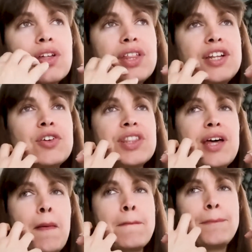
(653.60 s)
And then you get
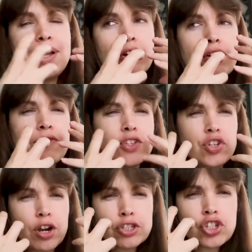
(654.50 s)
that bitter of the
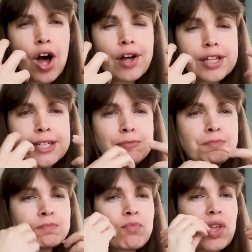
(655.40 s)
dark chocolate,
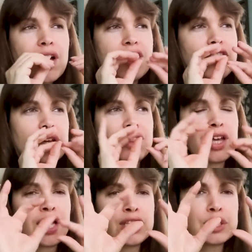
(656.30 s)
and then you get the
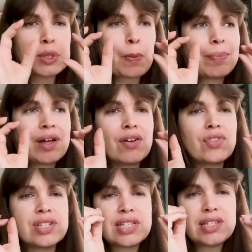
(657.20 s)
hints of
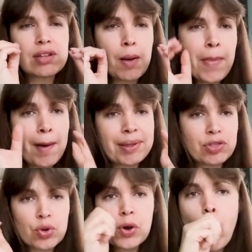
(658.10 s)
the sea salt popping
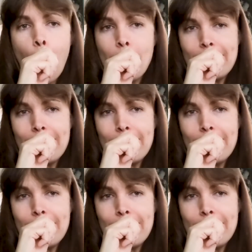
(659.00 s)
through.